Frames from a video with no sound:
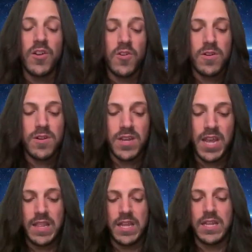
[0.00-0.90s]
water
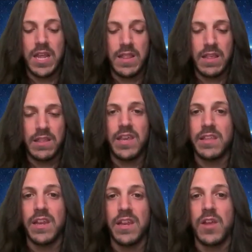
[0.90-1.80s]
in the
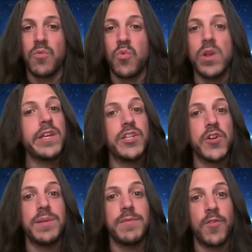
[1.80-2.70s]
sink is going to get really
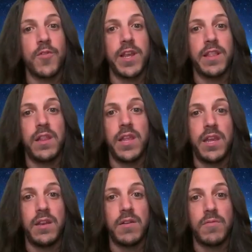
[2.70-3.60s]
dirty before it gets
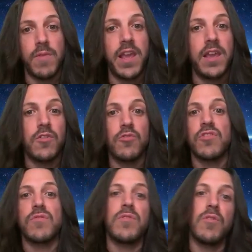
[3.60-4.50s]
clean, right? Because
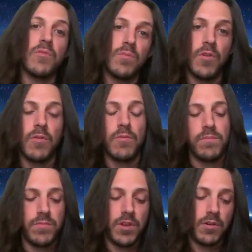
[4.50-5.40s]

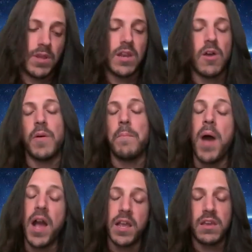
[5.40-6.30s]
you're getting all the
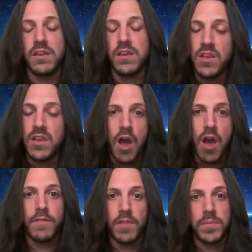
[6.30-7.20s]
muck
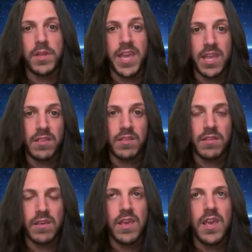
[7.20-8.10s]
off of the
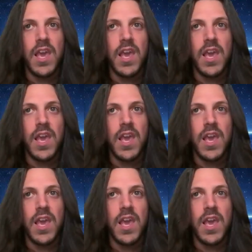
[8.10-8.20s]
plates.